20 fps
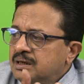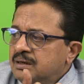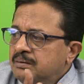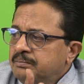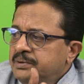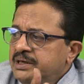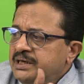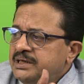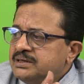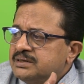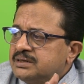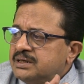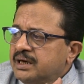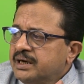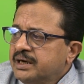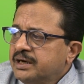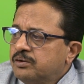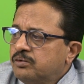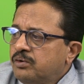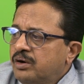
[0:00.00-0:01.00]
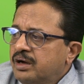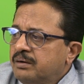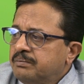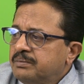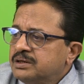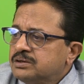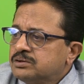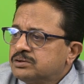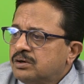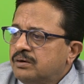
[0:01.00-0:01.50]
meets the
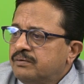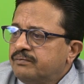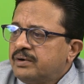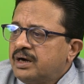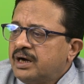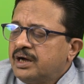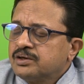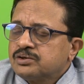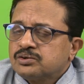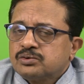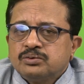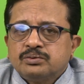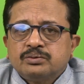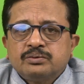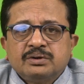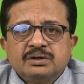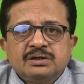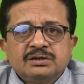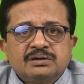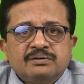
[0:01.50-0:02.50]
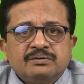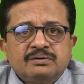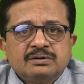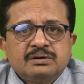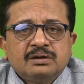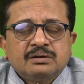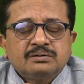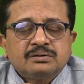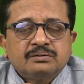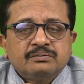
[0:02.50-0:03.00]
requirements of ISO
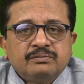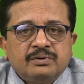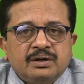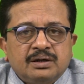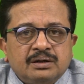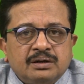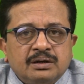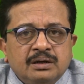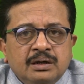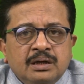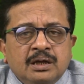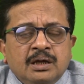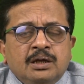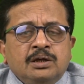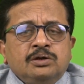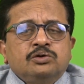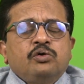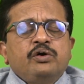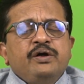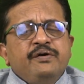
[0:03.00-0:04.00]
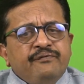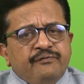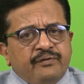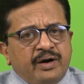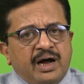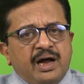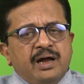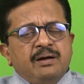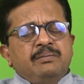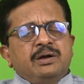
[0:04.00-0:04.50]
27001. So if
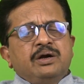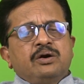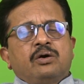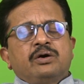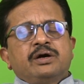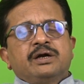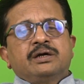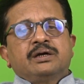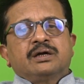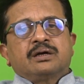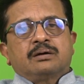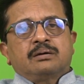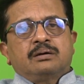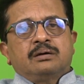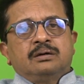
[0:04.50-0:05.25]
I am an auditor,